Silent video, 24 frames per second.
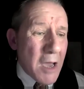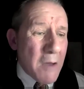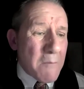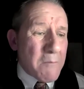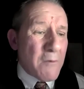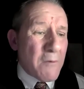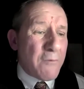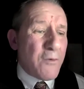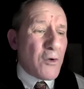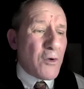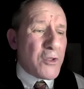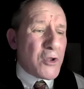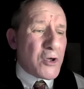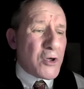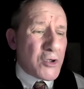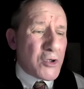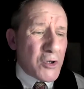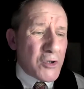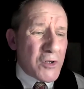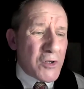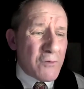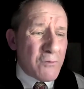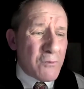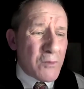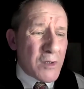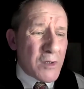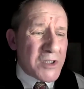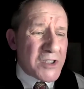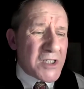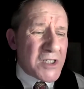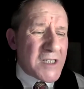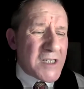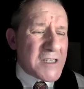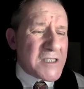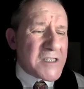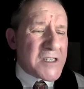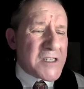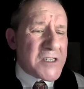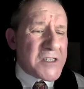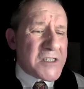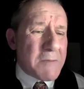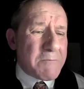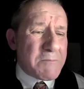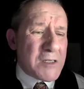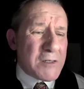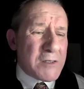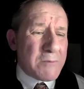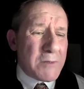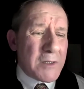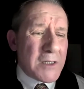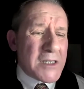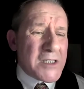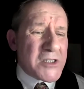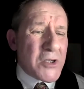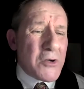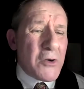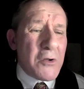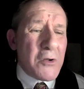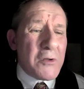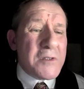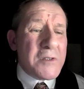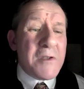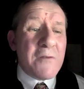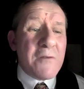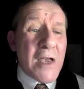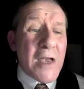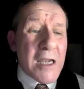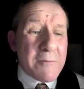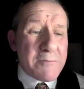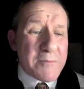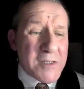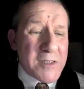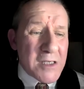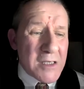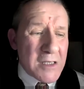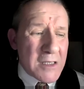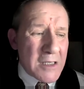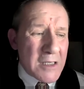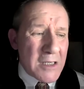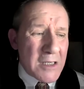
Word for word: before the good of which it is susceptible is all developed,